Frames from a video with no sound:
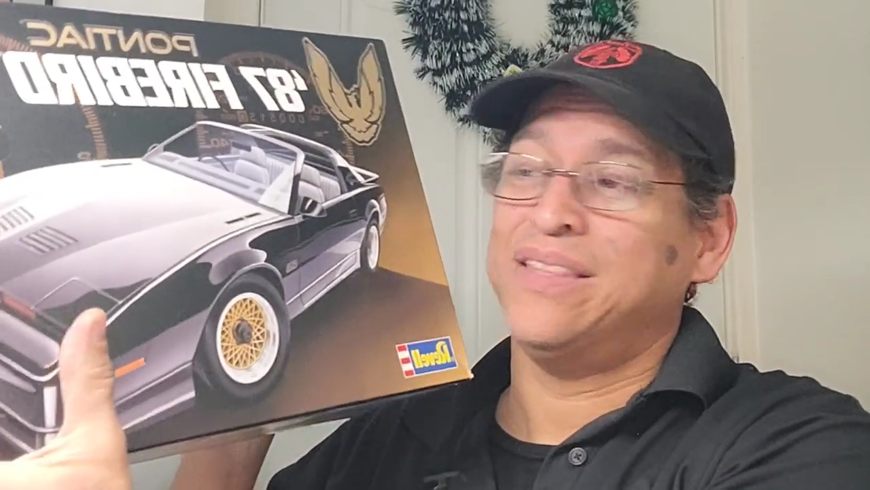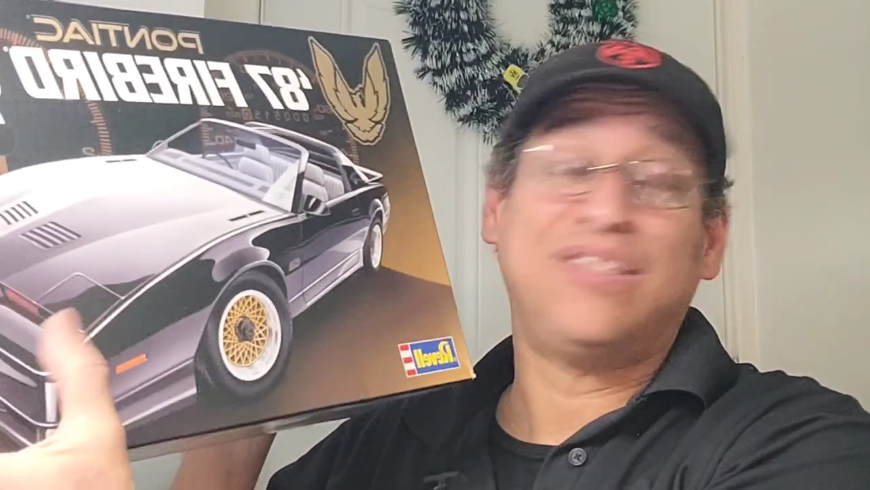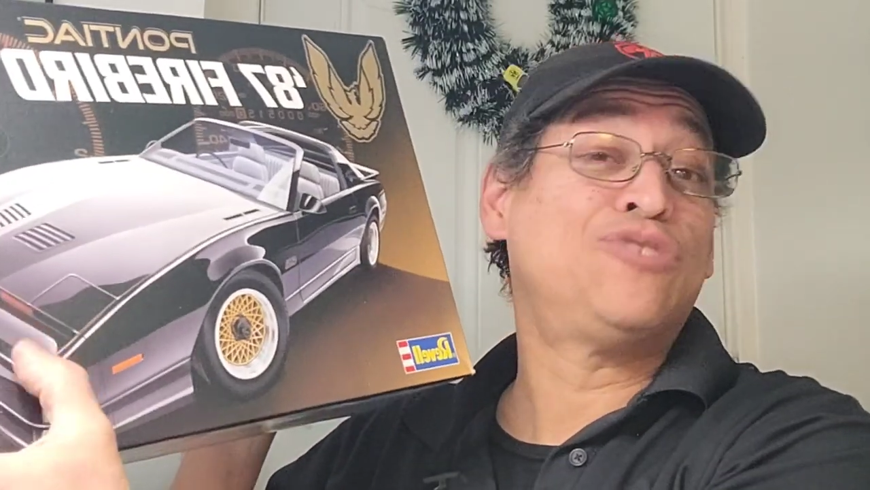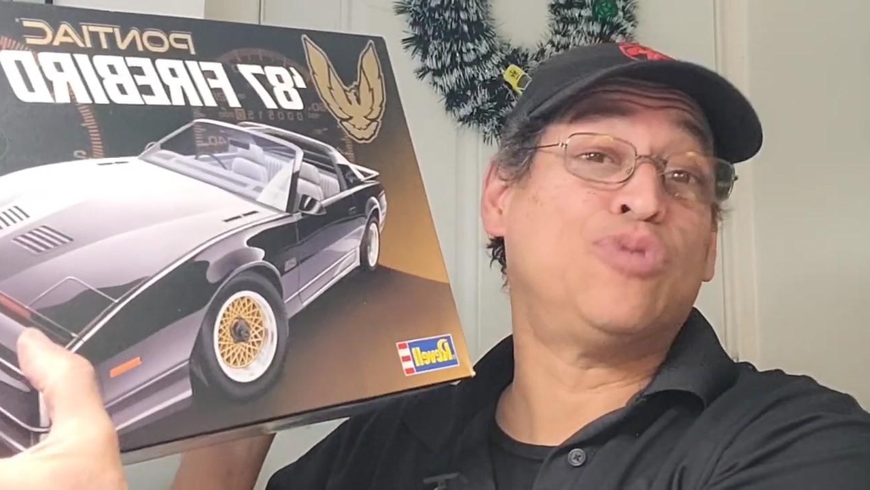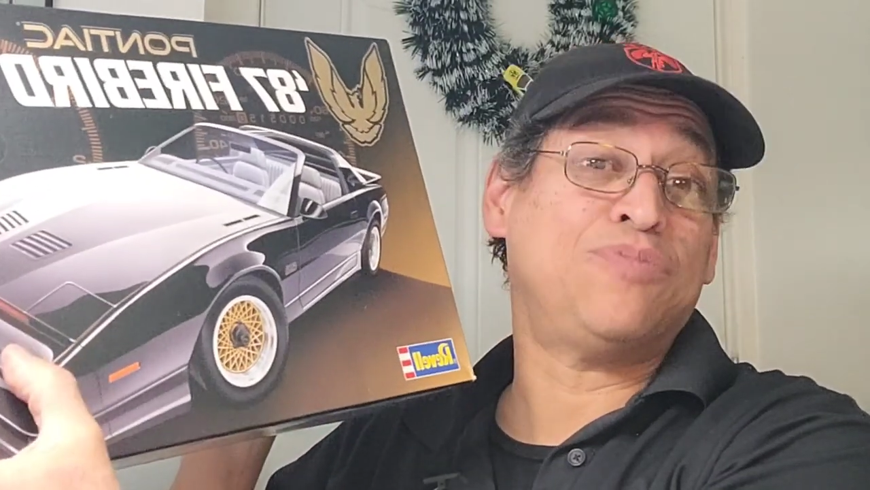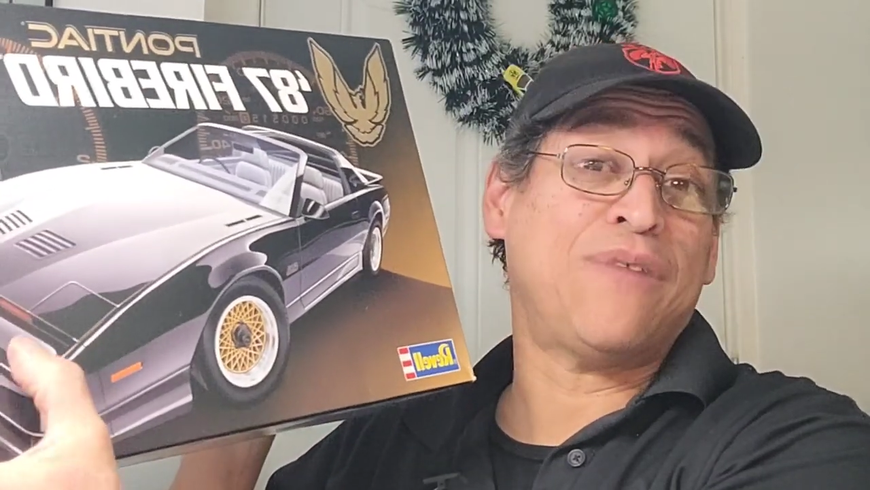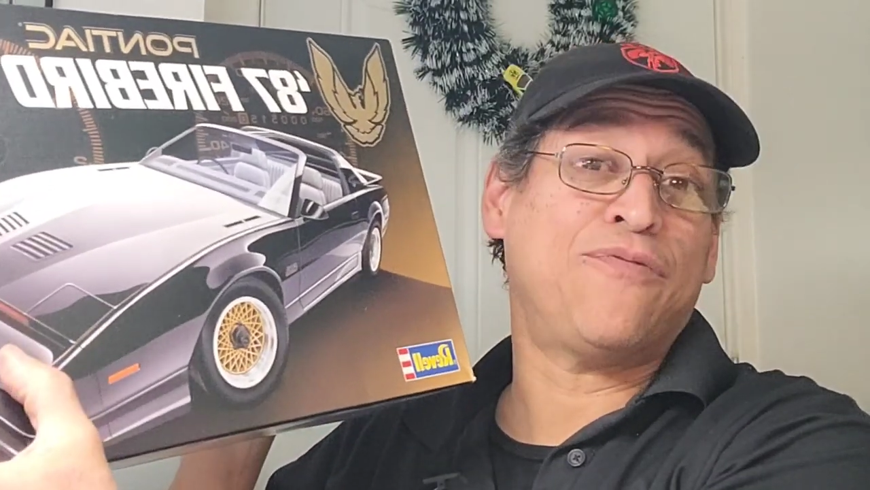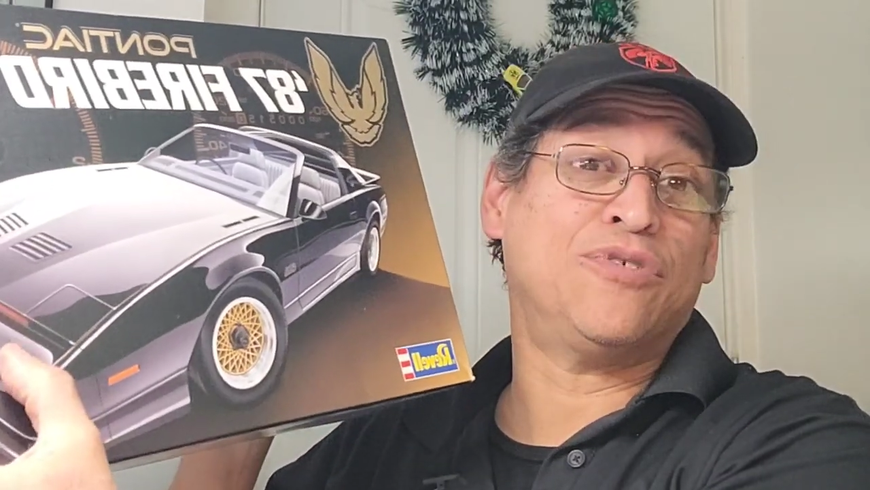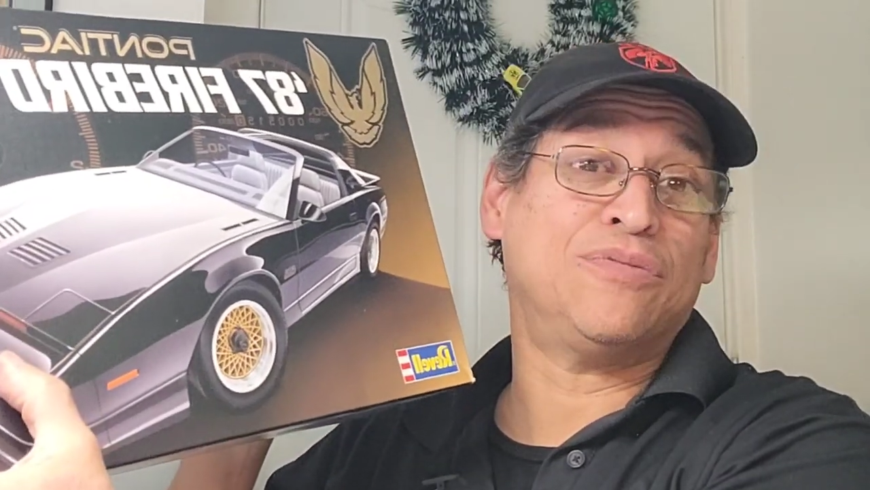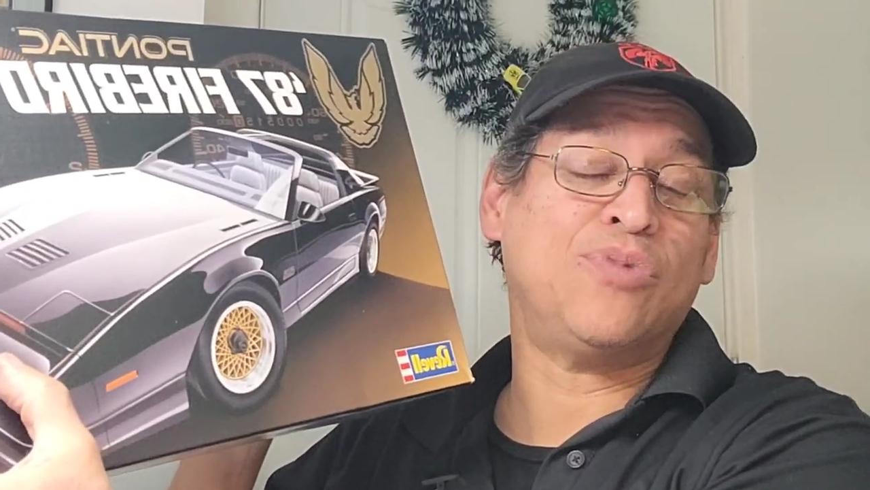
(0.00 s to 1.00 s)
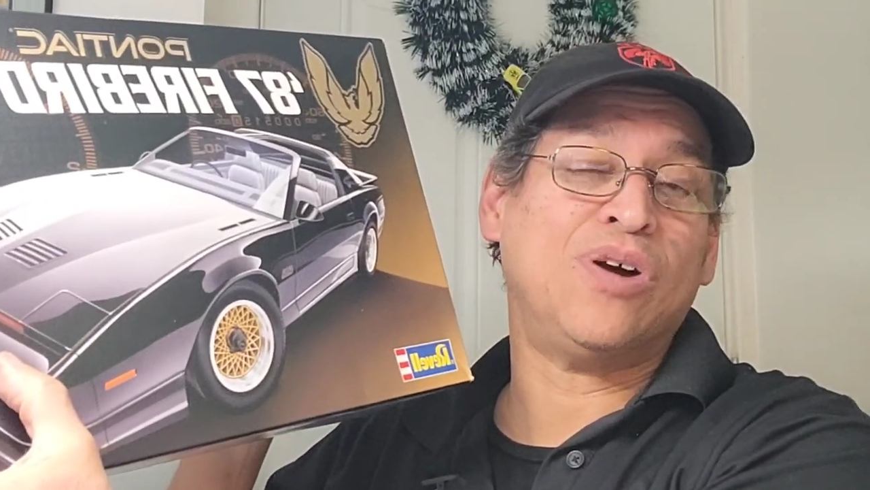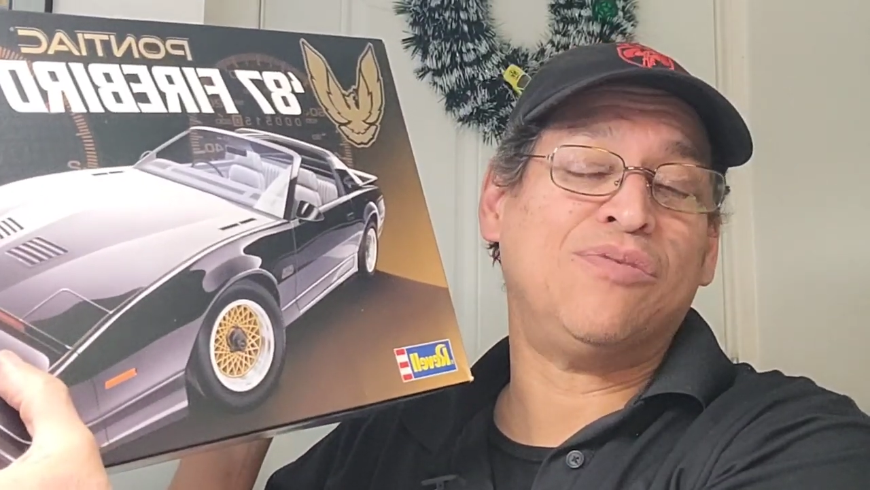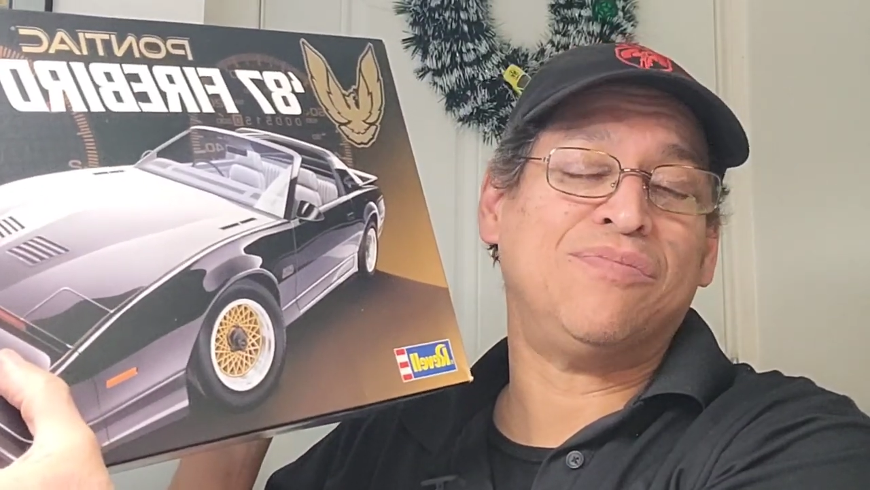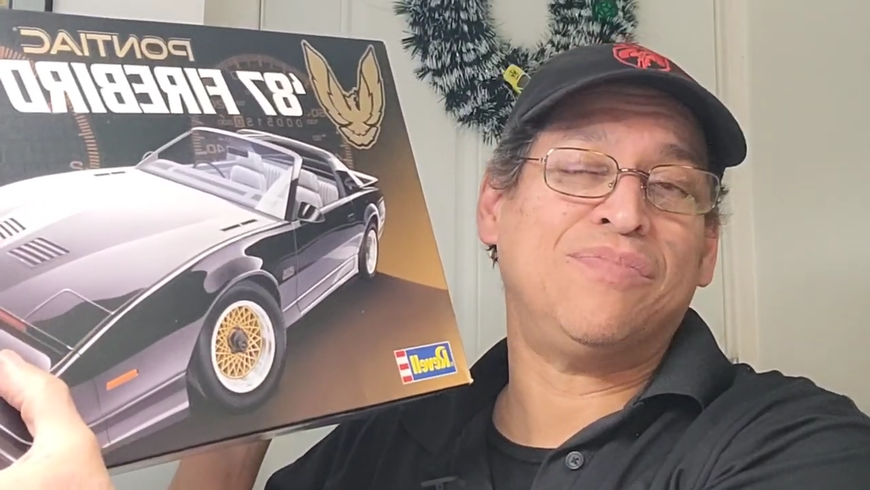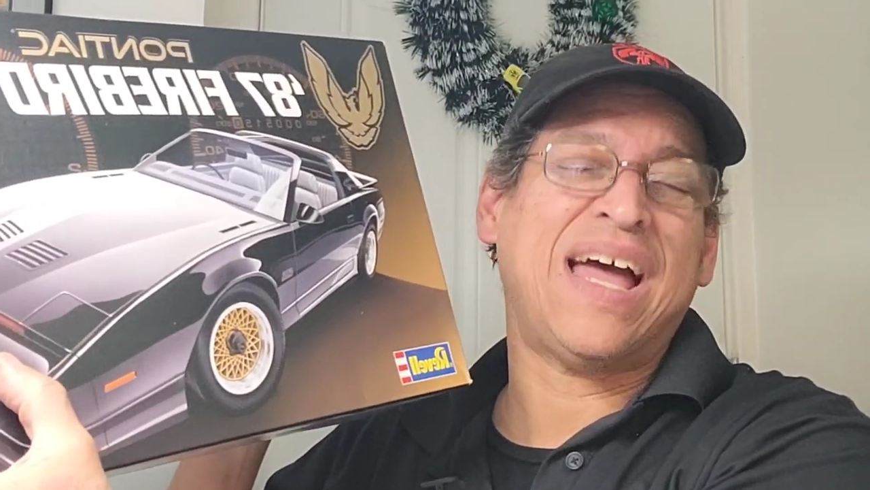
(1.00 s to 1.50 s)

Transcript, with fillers: This was my first. Well,